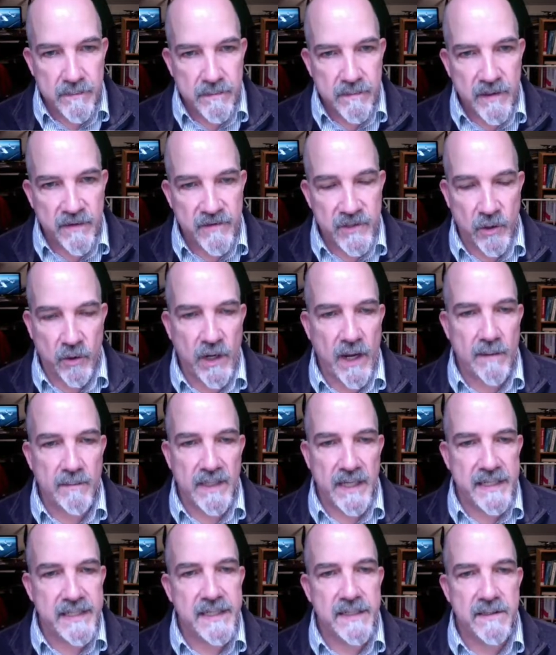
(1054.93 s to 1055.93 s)
If SOCOM
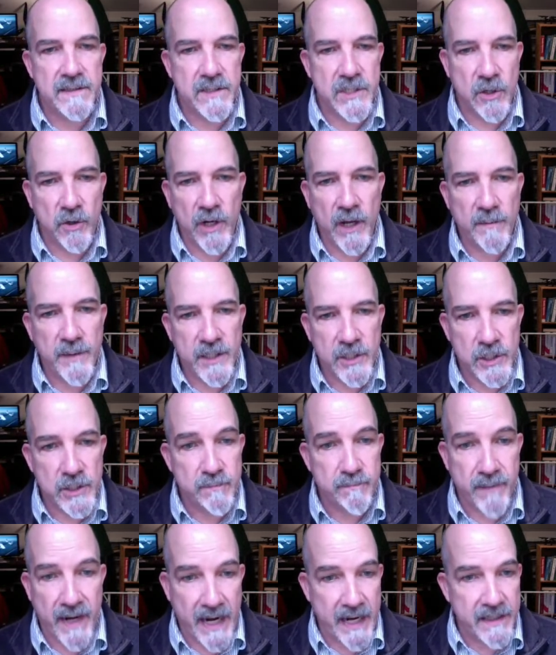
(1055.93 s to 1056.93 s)
likes it, SOCOM can just
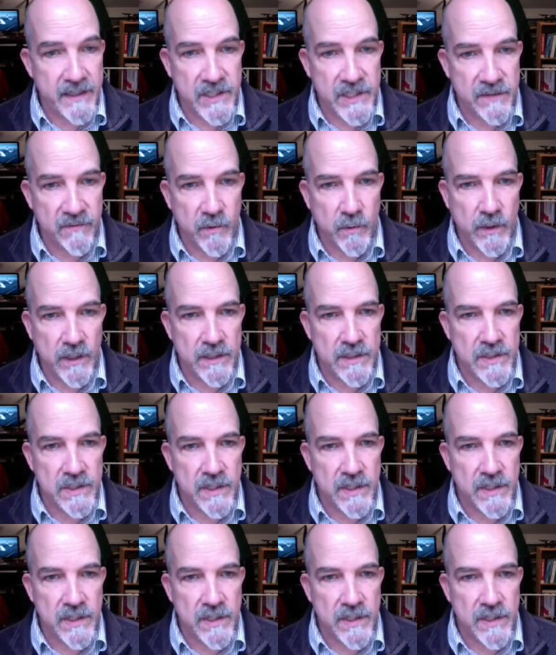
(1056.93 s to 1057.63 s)
buy the civil ones,